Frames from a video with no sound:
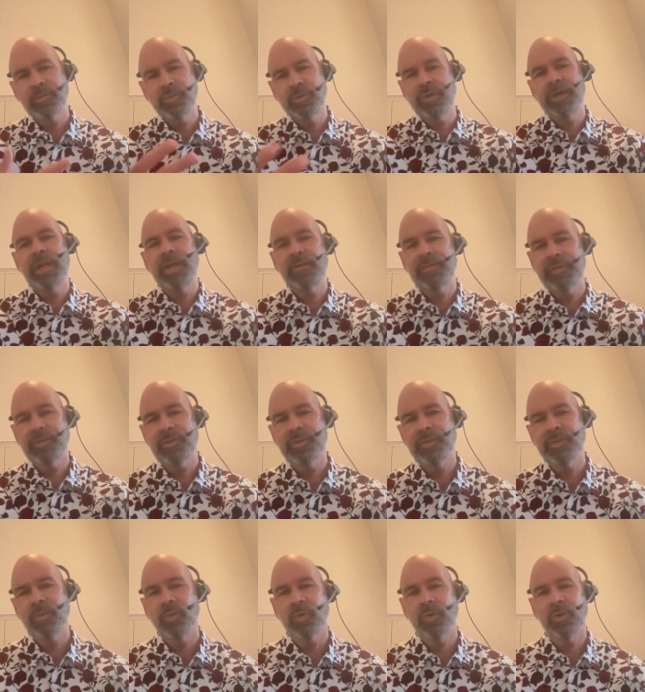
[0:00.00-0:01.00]
put it out there in
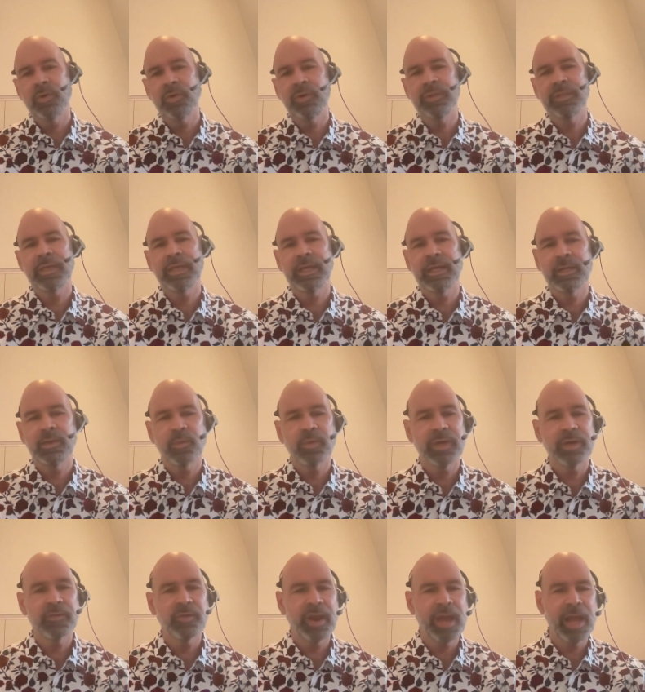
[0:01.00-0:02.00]
the world, and
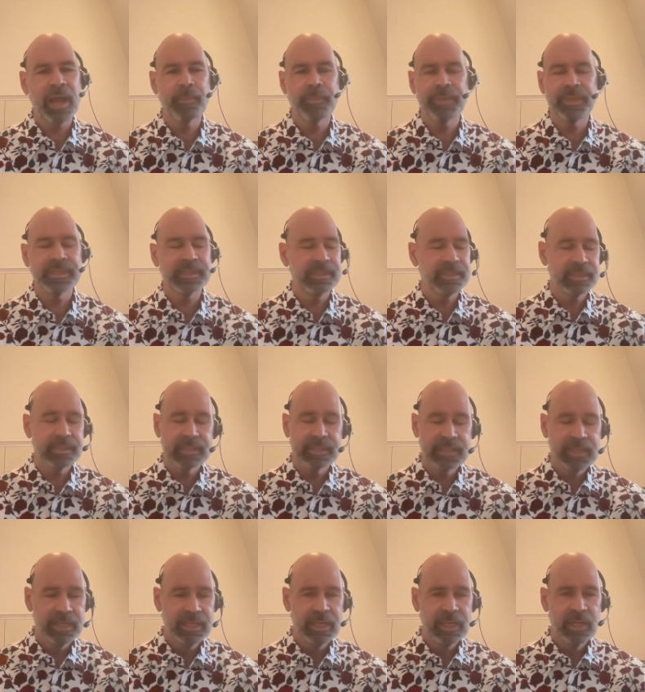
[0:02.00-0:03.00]
whatever
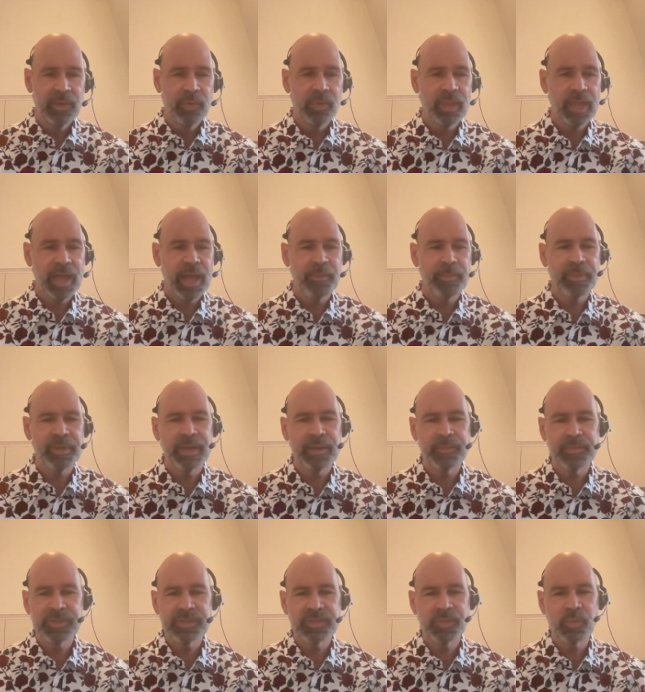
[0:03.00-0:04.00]
happens will happen.
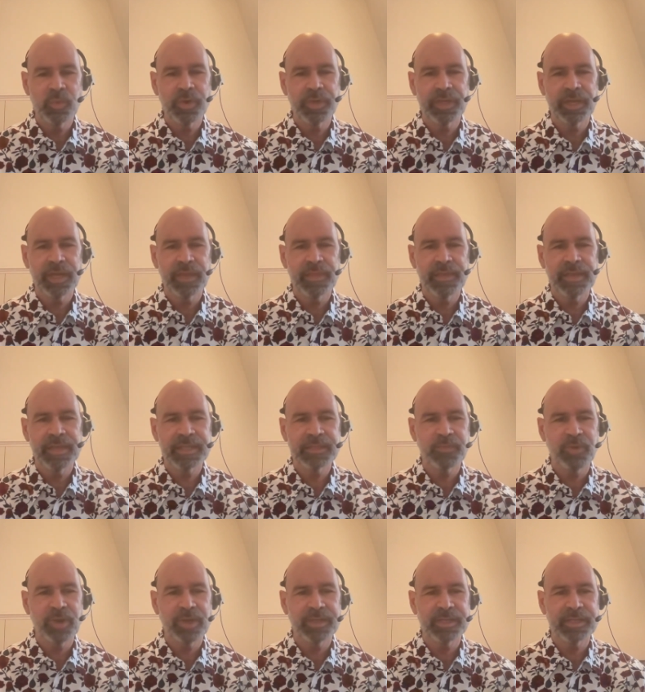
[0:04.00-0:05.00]
I'm just working on the next
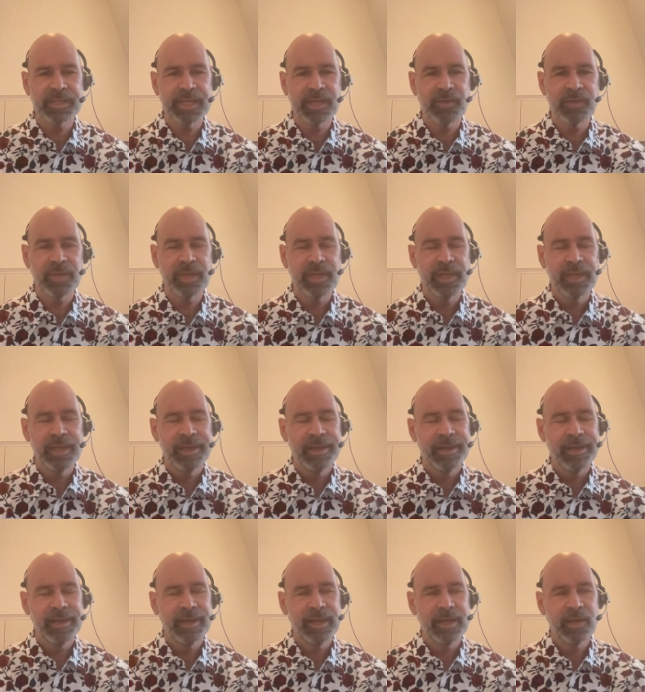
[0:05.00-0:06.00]
project now,
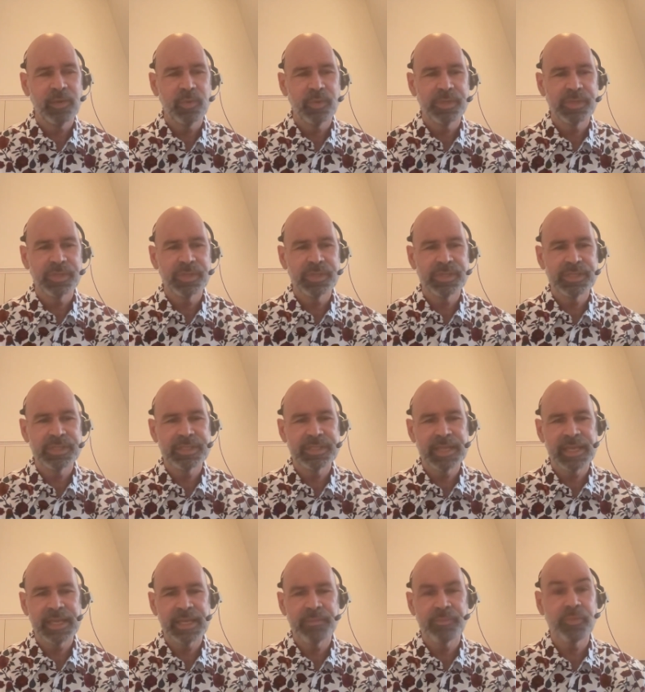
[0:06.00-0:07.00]
which is
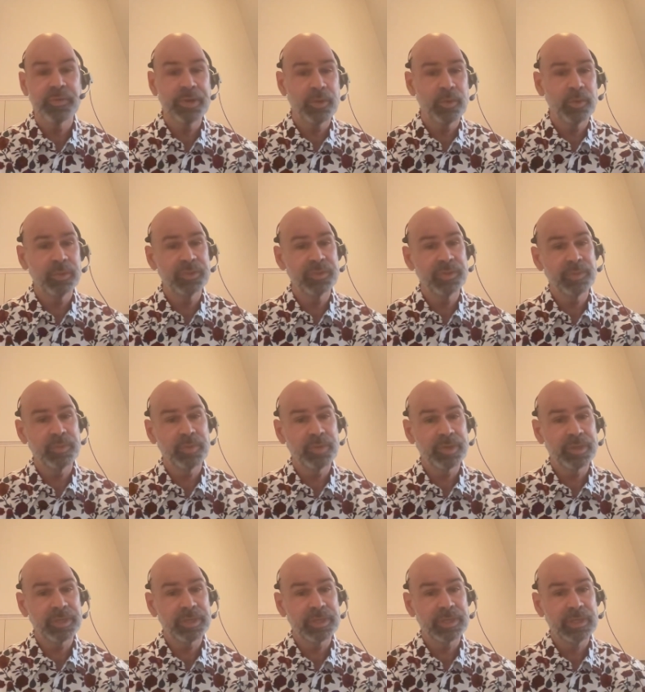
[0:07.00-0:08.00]
a prequel to the
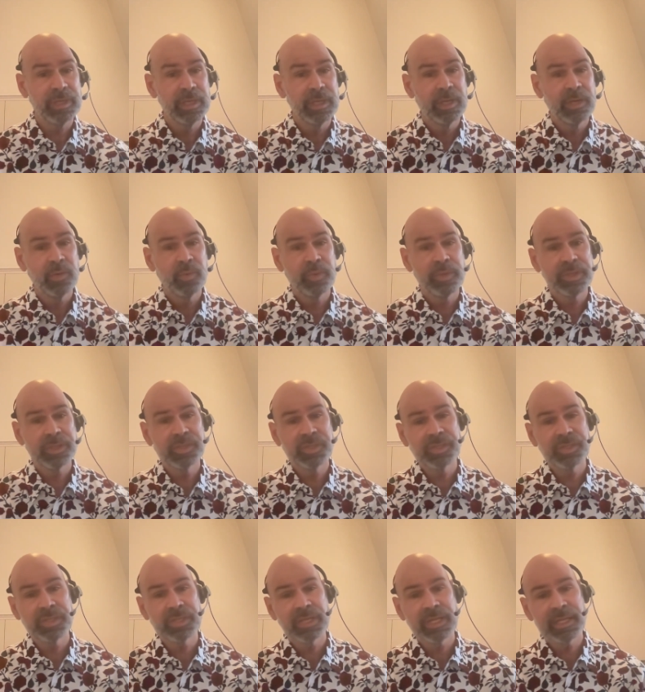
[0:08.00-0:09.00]
book,
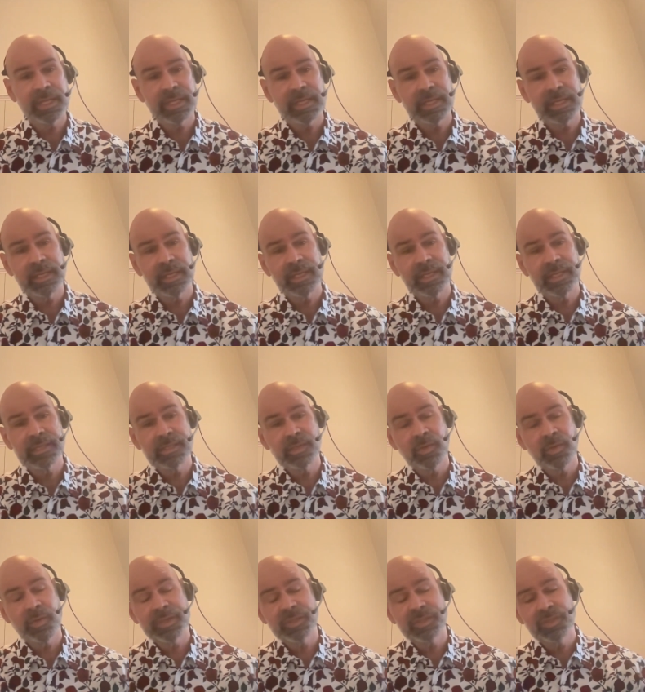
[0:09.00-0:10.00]
which is
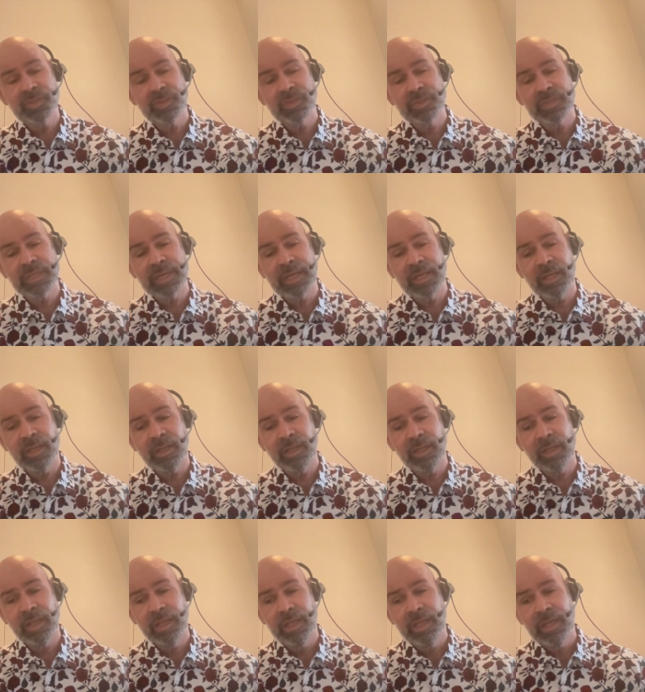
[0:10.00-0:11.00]
going to
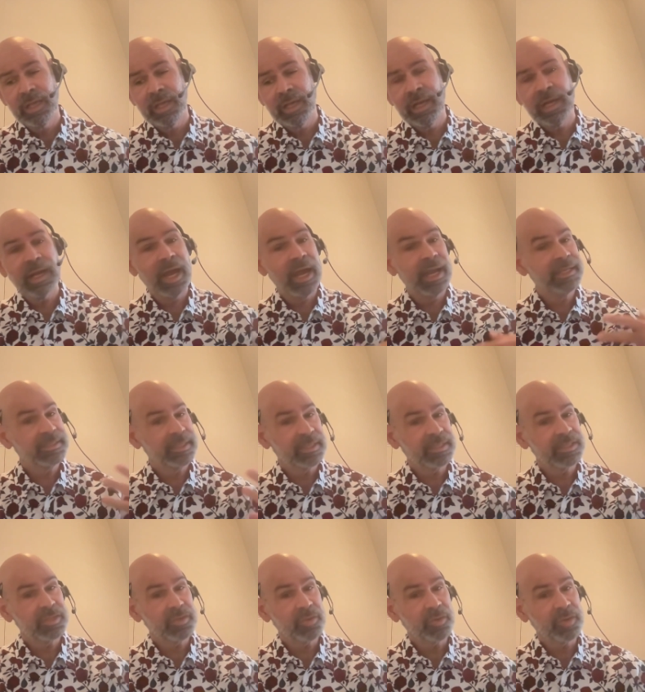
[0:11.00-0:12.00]
tell
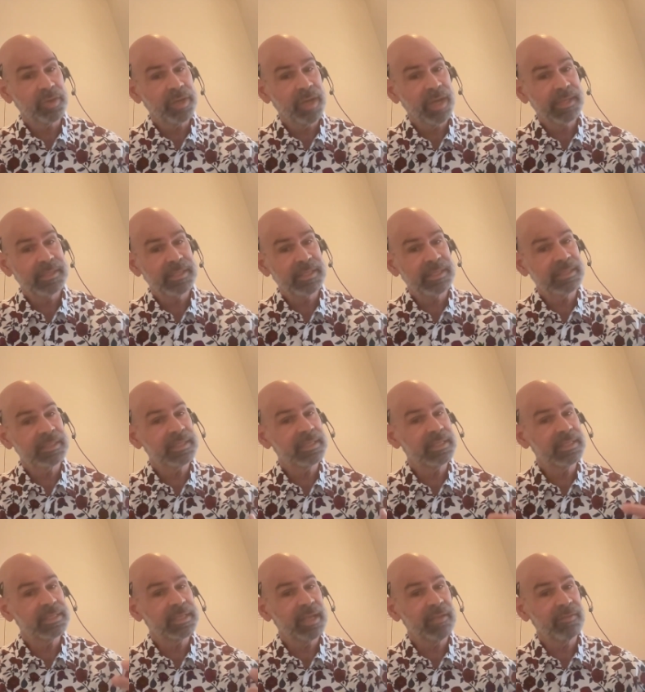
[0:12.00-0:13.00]
Isaac's story. Isaac is
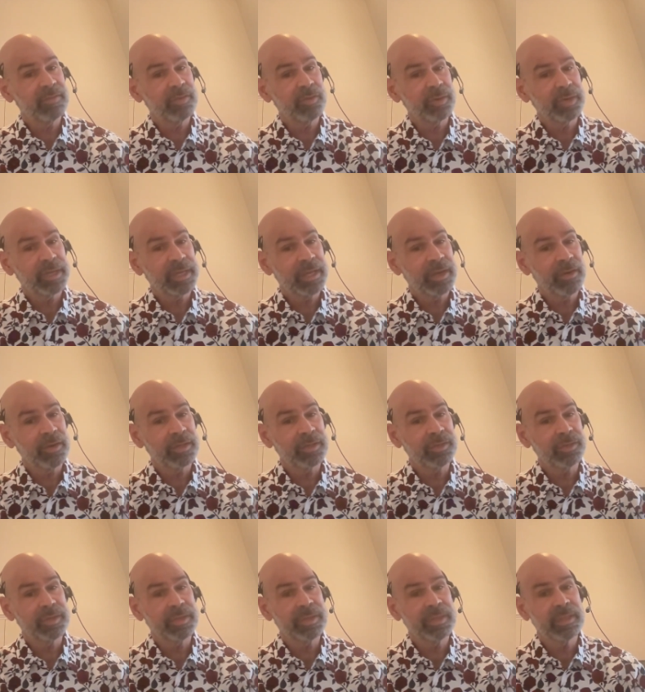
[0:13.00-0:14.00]
the Salvadoran
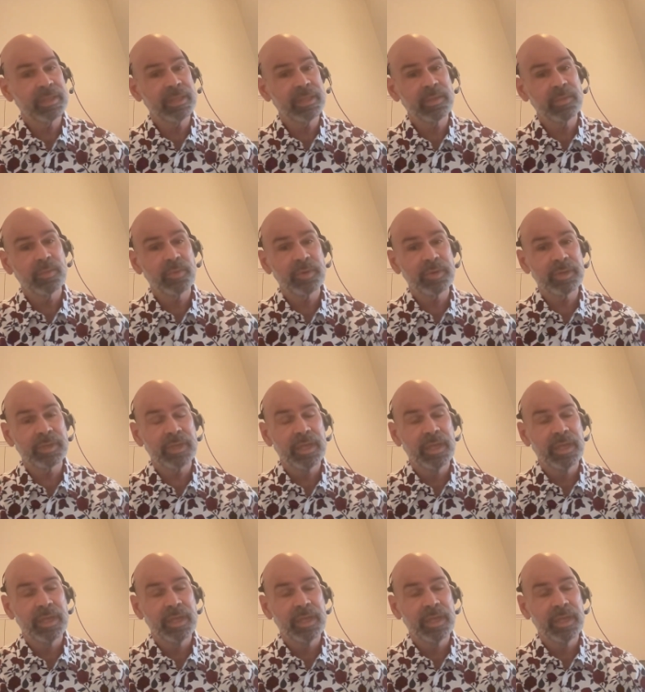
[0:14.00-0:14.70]
character in the book.